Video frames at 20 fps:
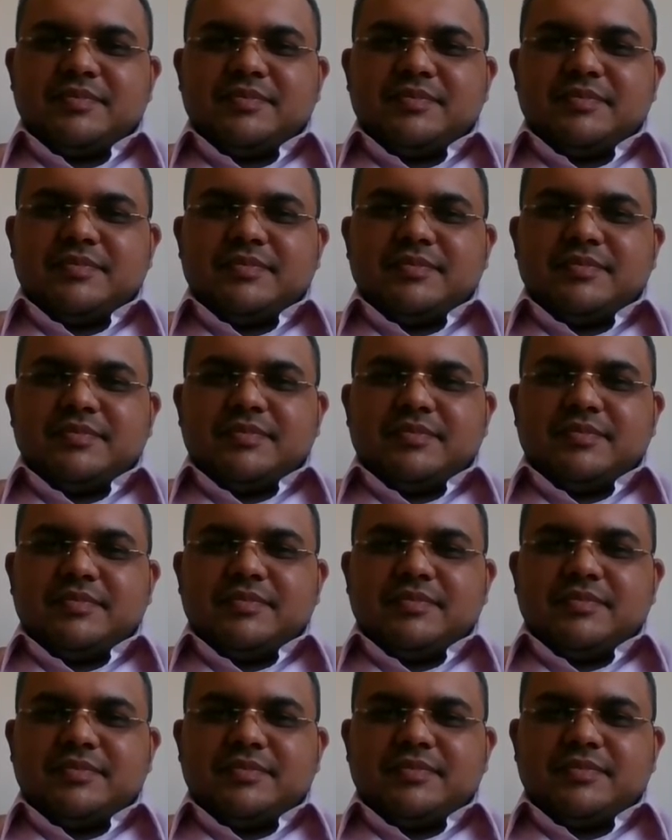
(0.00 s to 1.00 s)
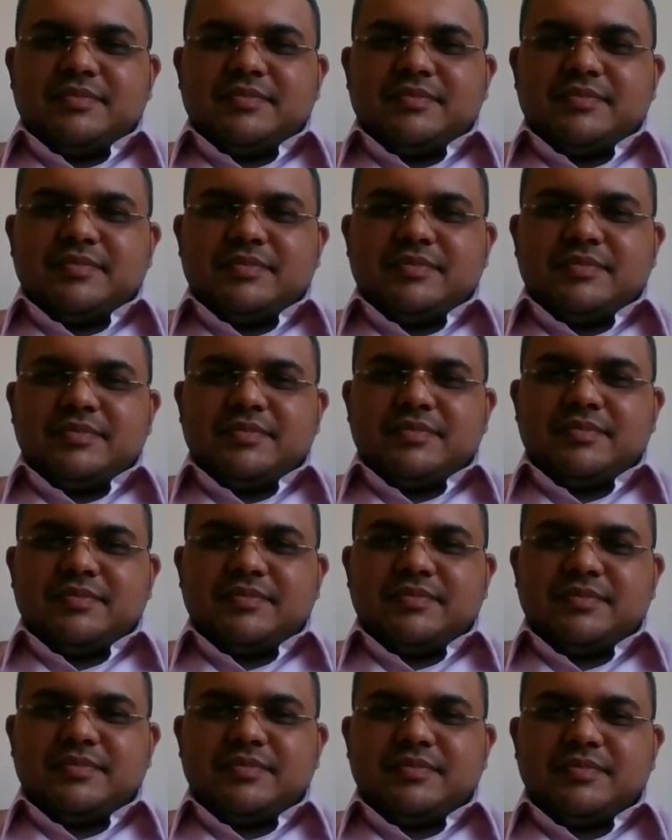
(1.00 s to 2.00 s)

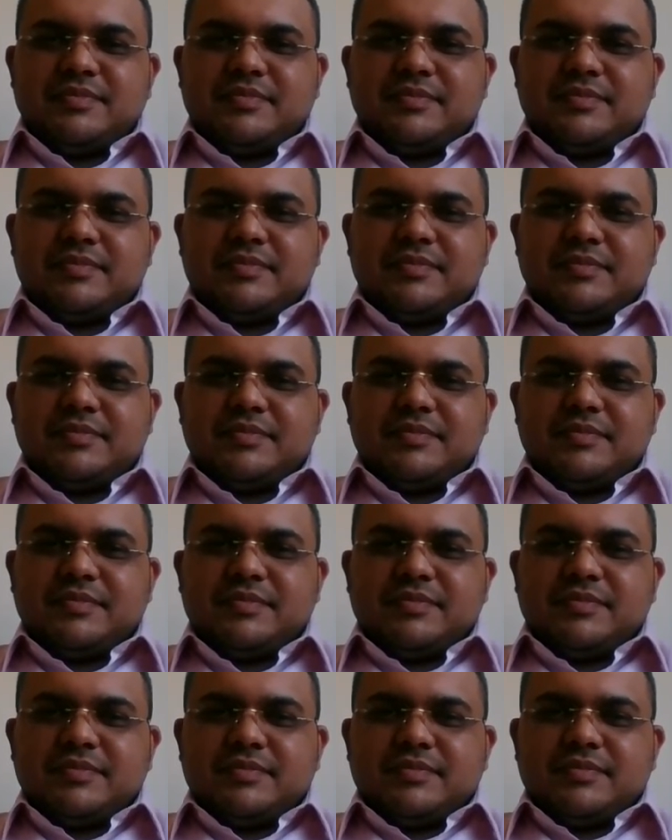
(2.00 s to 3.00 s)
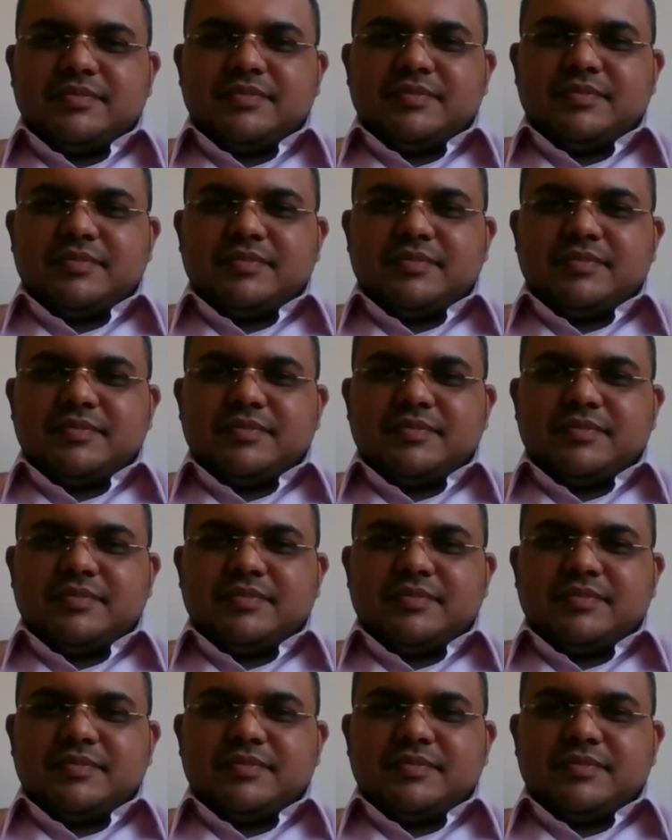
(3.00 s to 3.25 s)
No words are spoken by the person on screen.